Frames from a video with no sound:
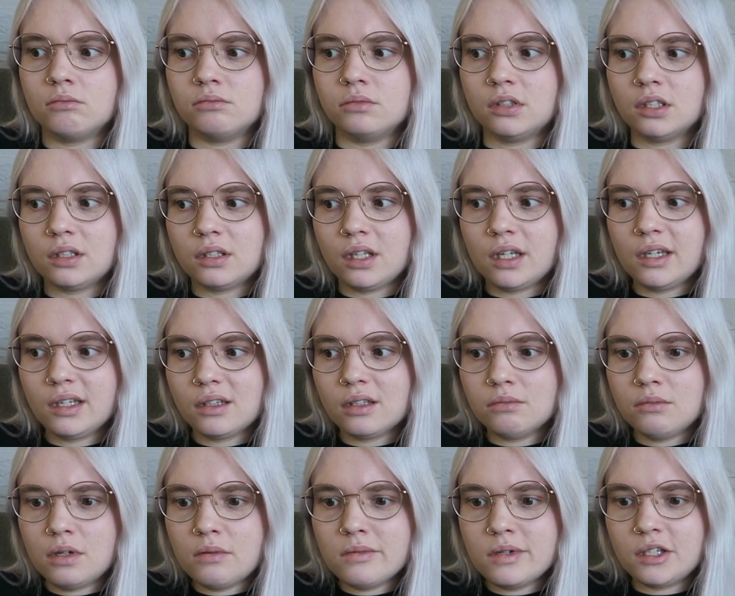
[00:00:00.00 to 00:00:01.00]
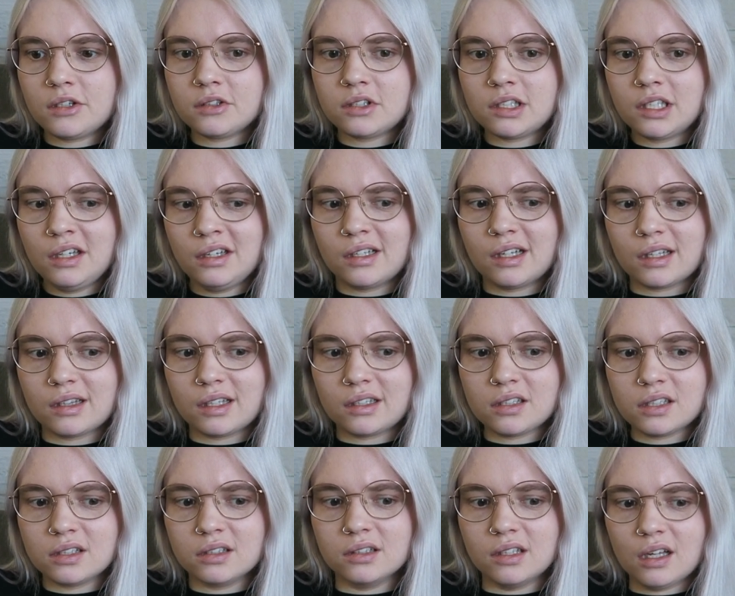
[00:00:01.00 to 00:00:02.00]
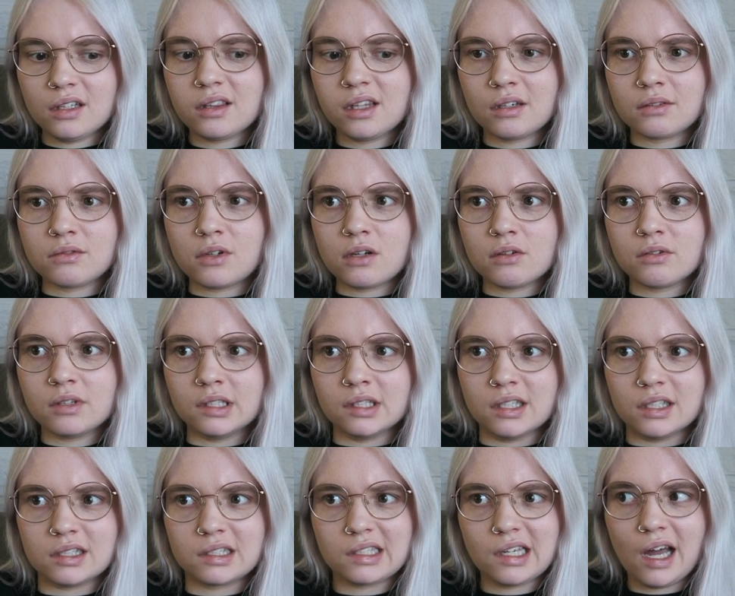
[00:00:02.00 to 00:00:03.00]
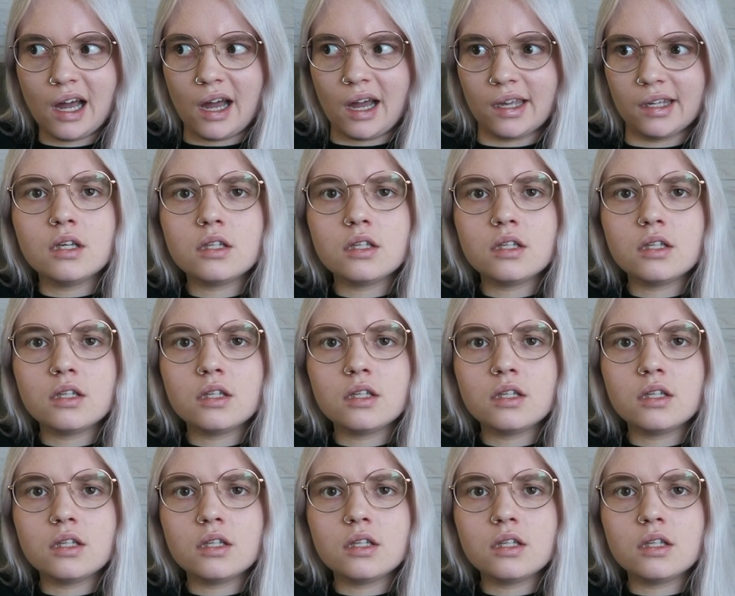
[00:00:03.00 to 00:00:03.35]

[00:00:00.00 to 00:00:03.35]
But like the moment you see that there's nothing wrong with this guy,